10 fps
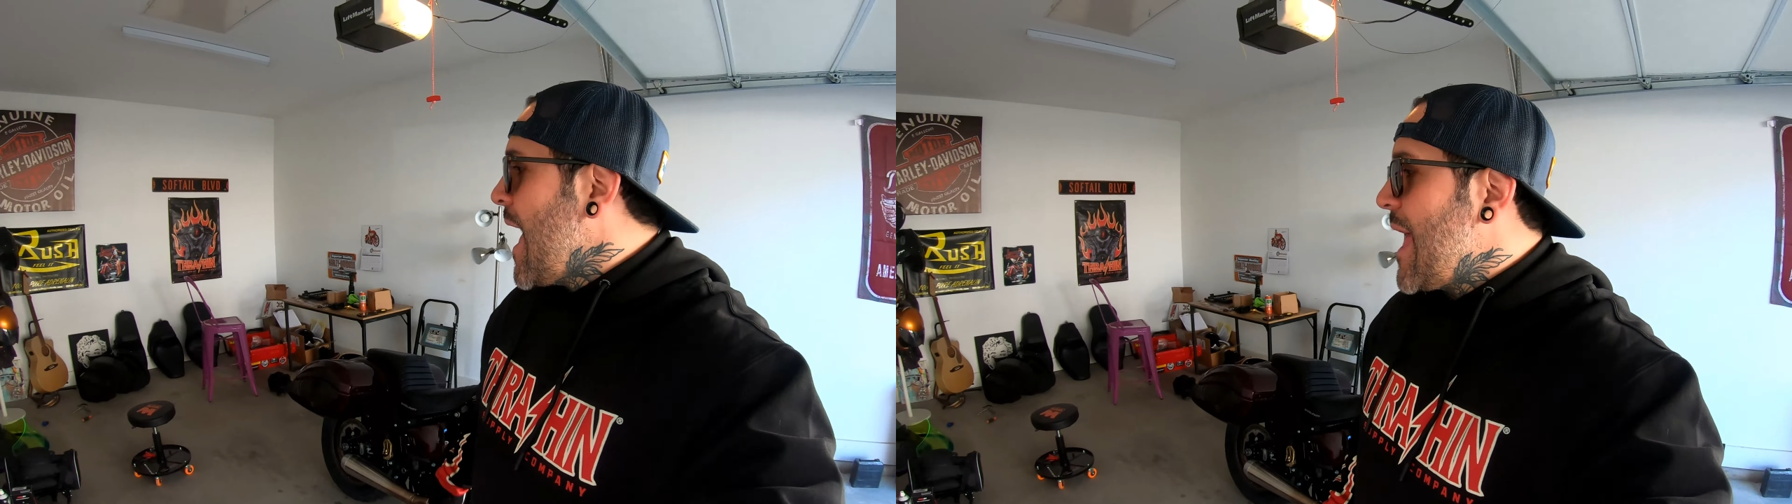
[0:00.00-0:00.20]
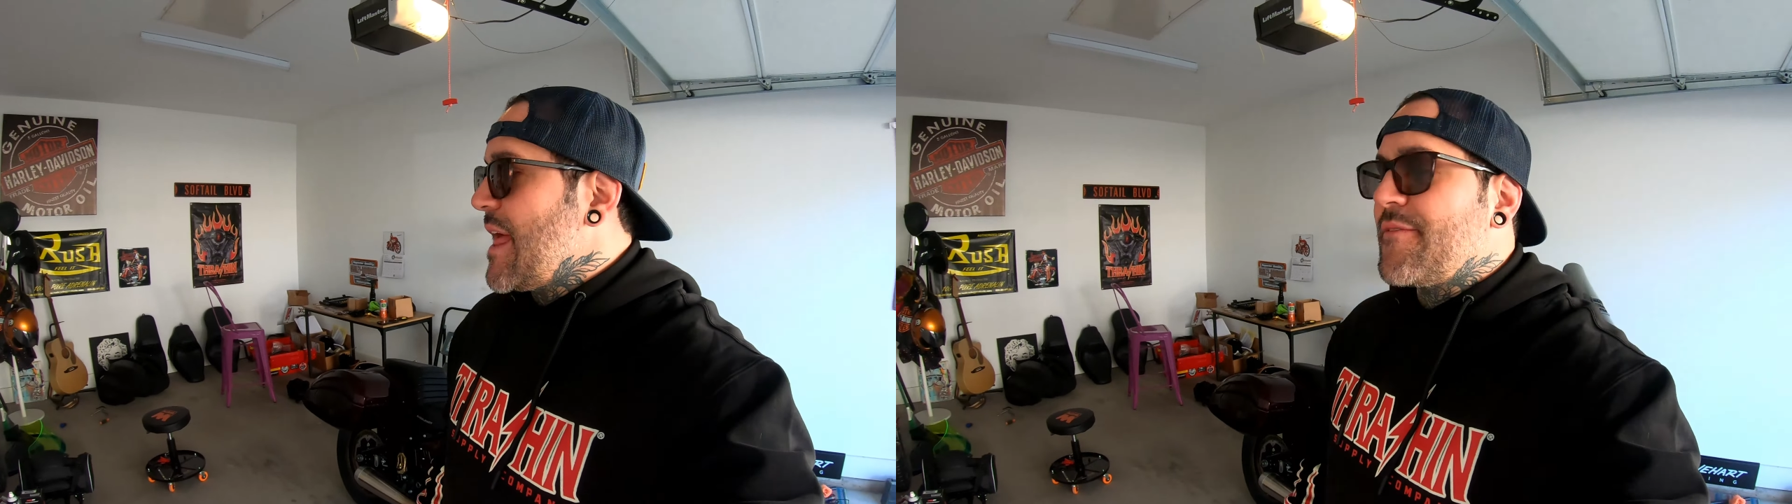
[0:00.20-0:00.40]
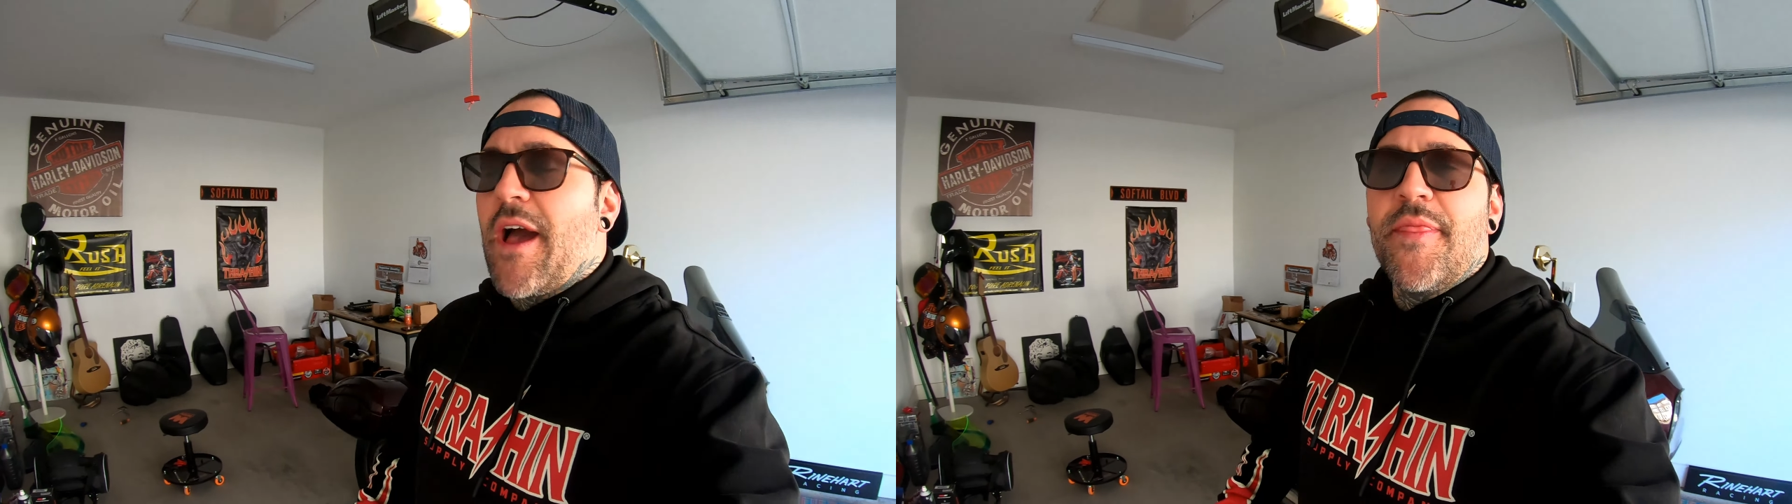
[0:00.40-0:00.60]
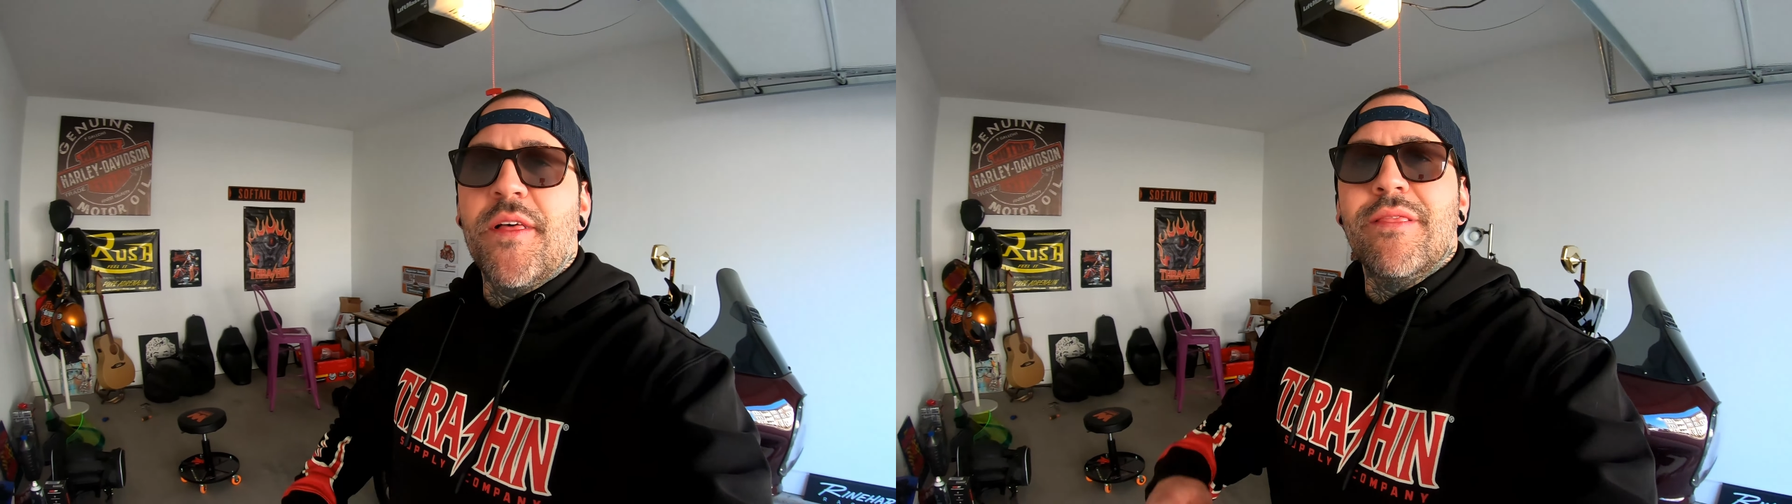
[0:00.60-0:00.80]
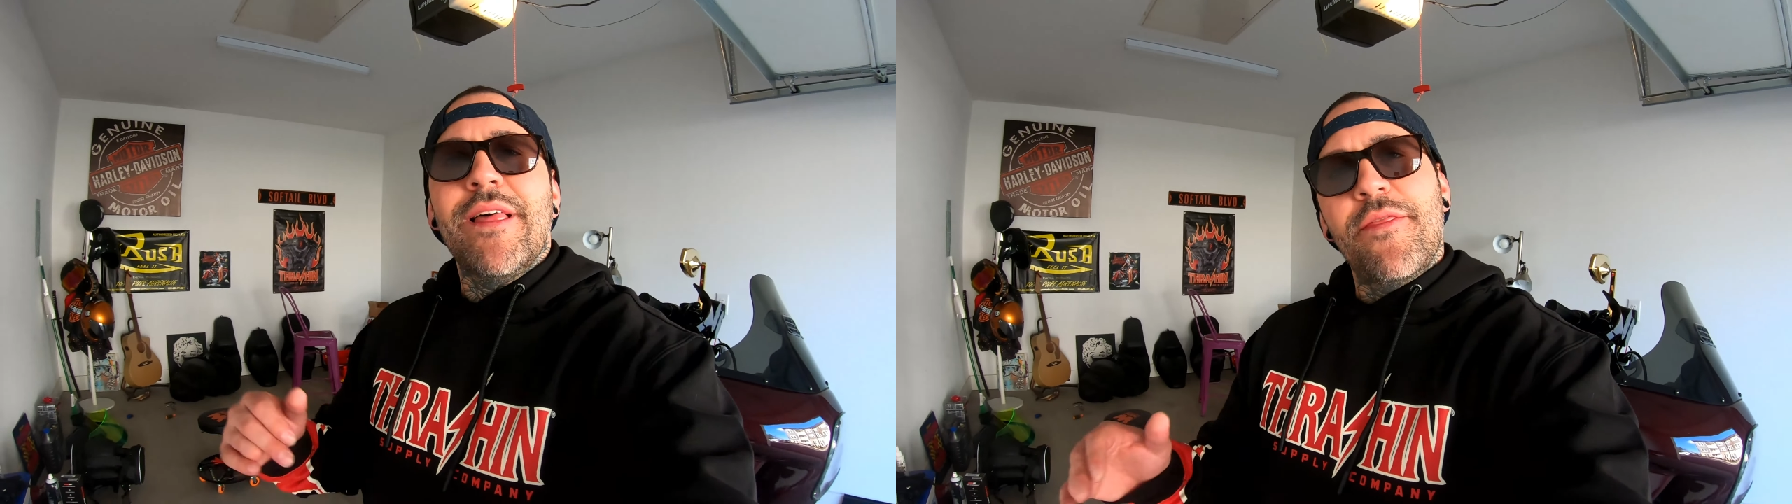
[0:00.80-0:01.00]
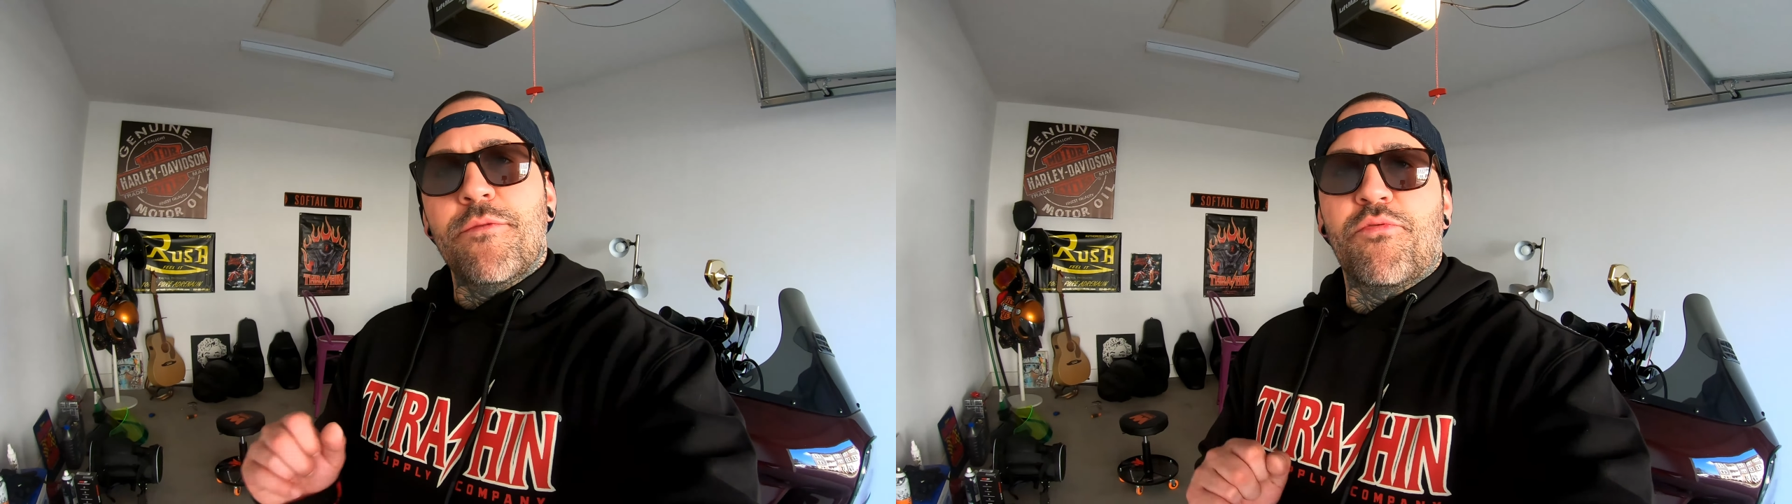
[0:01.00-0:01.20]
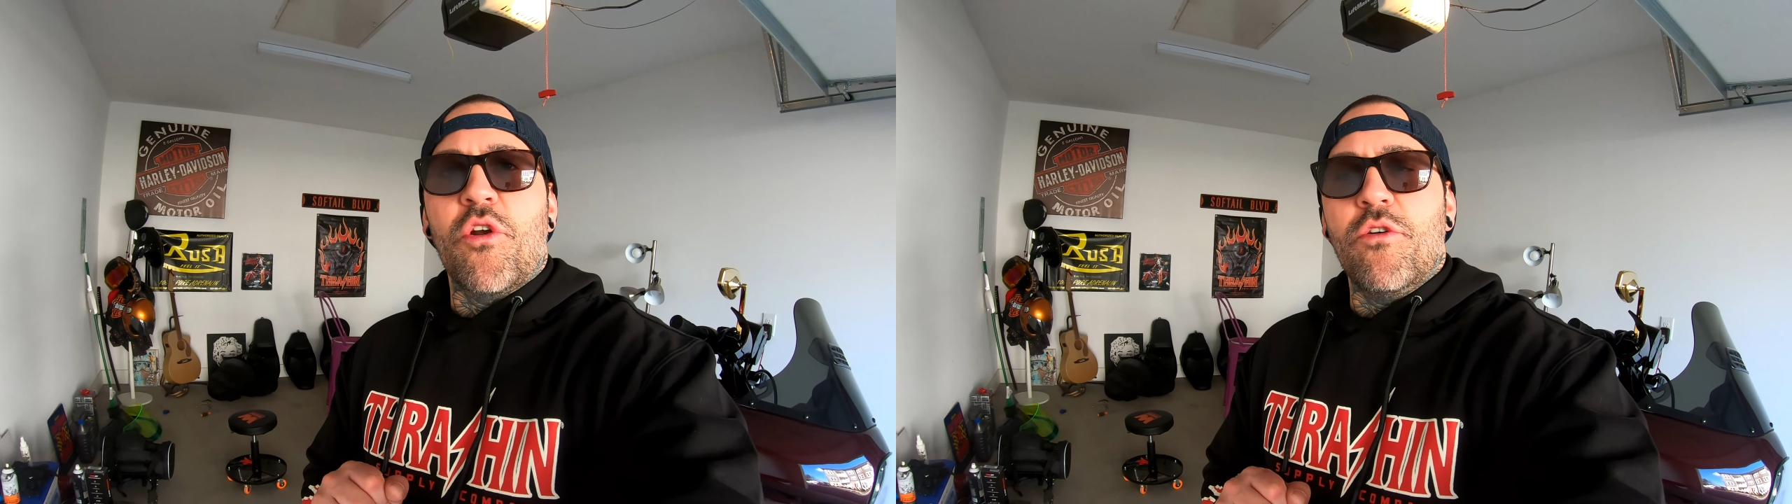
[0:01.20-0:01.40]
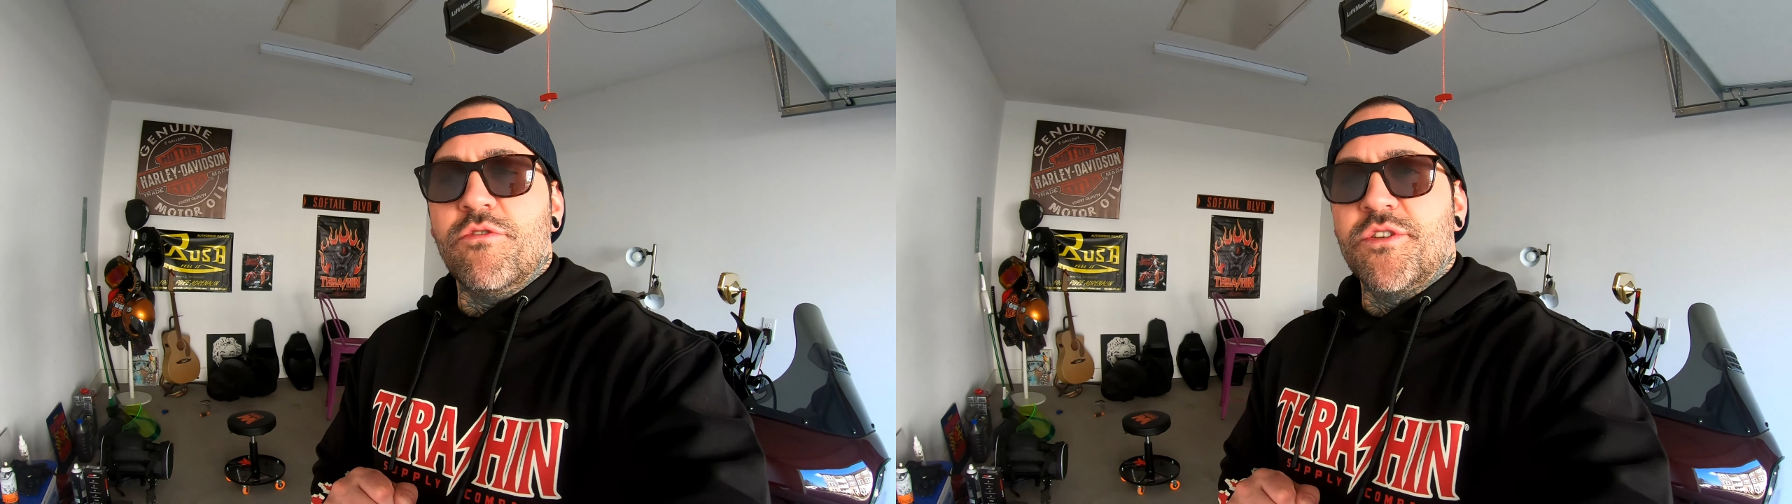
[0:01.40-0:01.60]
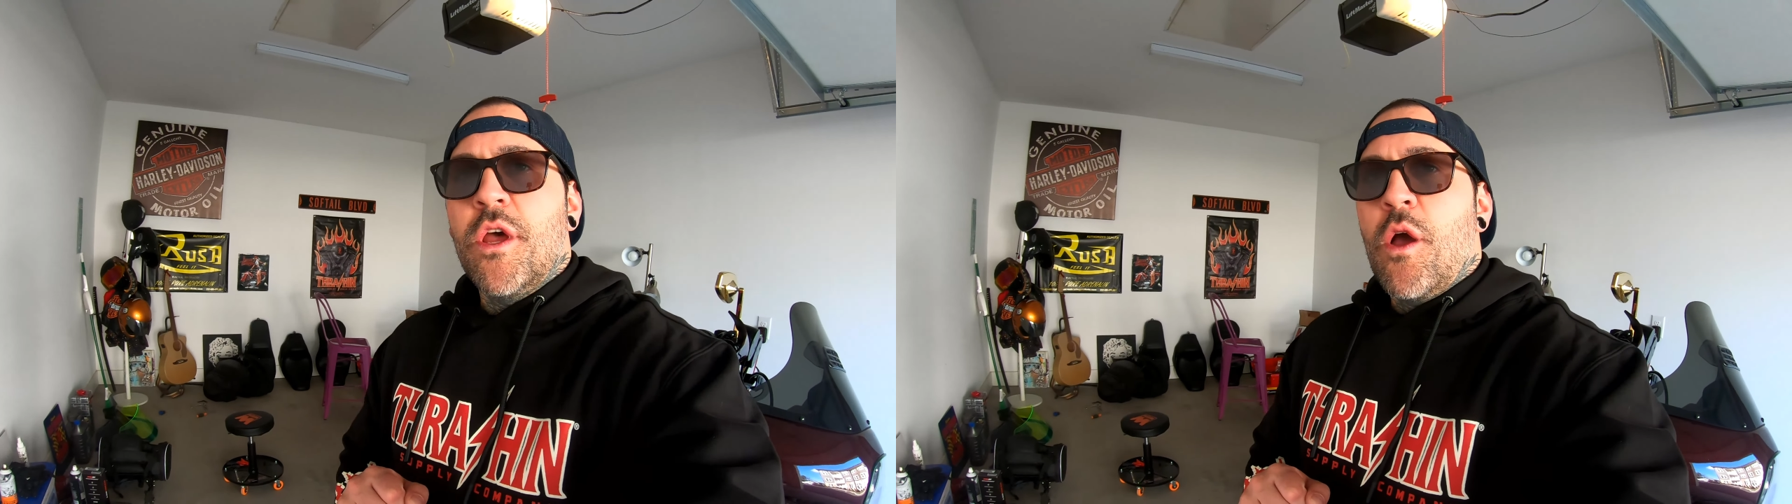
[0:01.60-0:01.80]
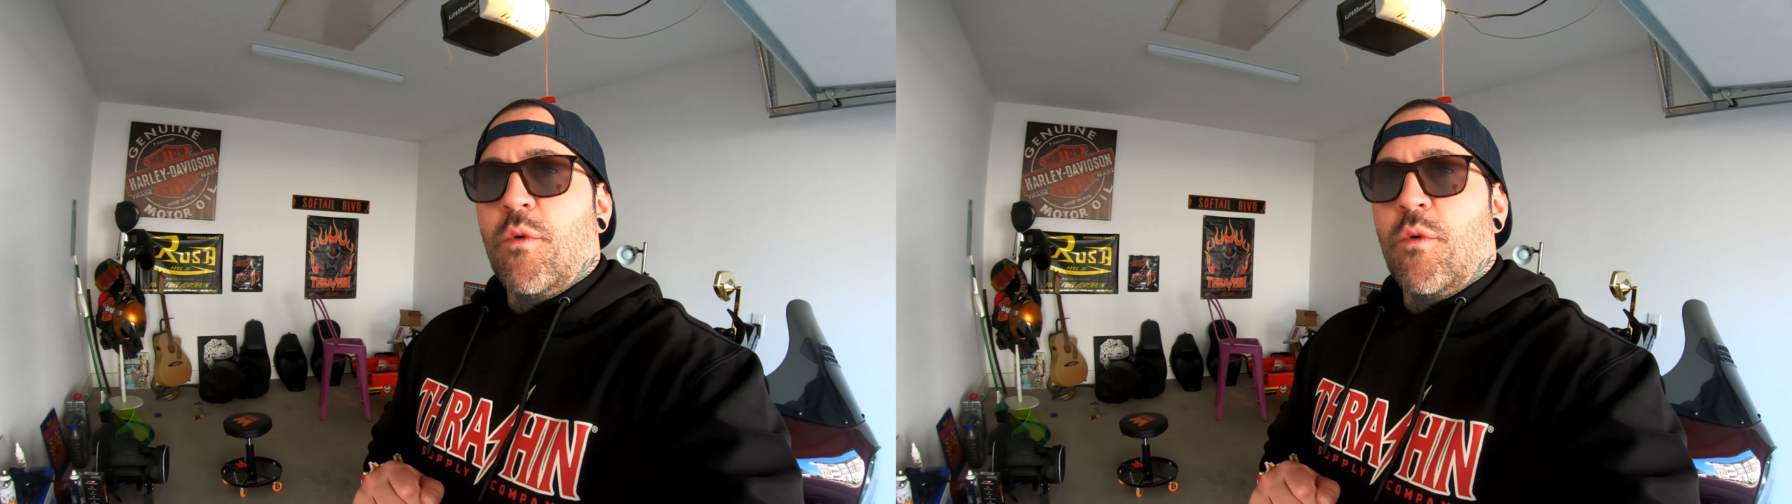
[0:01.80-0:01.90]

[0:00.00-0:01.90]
and I've got the leatherpros,